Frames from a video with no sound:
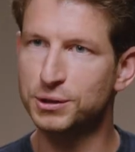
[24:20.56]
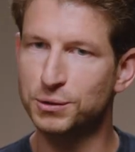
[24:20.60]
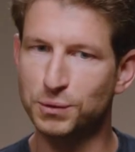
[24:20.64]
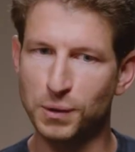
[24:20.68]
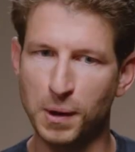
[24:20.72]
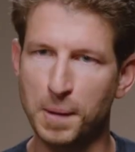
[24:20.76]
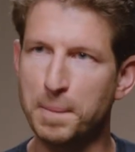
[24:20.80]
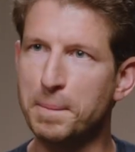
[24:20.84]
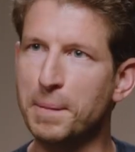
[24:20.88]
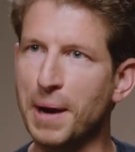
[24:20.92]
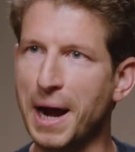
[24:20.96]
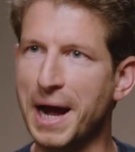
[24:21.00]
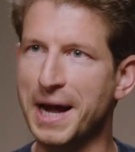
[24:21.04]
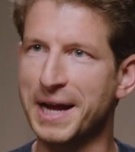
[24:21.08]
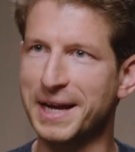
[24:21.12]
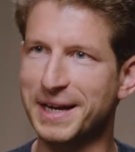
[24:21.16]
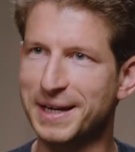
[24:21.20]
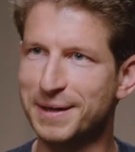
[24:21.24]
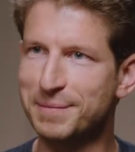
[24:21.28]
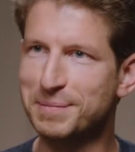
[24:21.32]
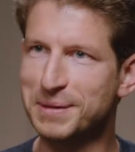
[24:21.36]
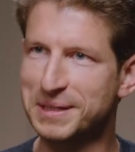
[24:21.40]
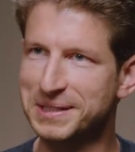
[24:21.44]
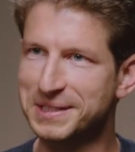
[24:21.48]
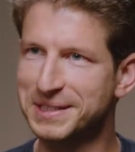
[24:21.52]
who are
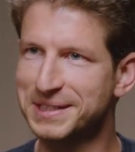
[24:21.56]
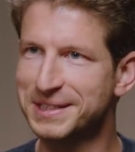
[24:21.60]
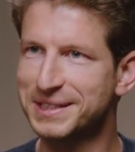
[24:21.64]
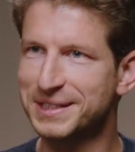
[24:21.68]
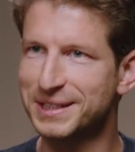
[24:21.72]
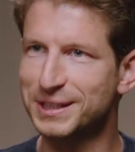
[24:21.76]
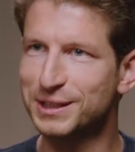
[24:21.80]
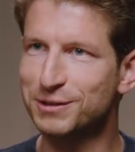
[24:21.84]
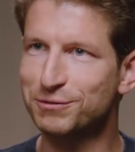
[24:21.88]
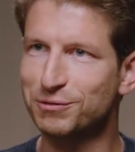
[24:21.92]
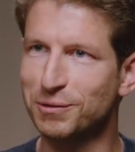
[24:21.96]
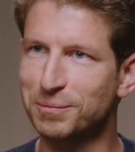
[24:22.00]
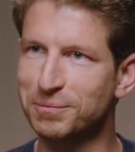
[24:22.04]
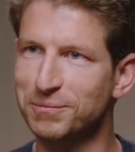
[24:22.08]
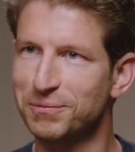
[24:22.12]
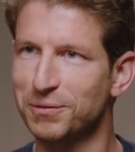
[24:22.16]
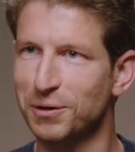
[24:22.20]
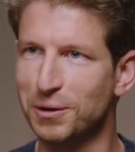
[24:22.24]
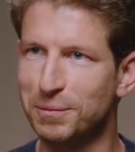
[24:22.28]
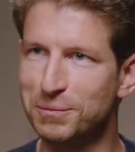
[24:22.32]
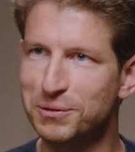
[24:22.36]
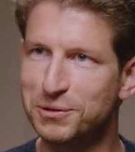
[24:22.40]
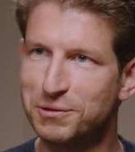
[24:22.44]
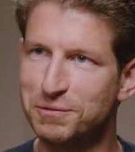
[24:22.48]
buying businesses from firms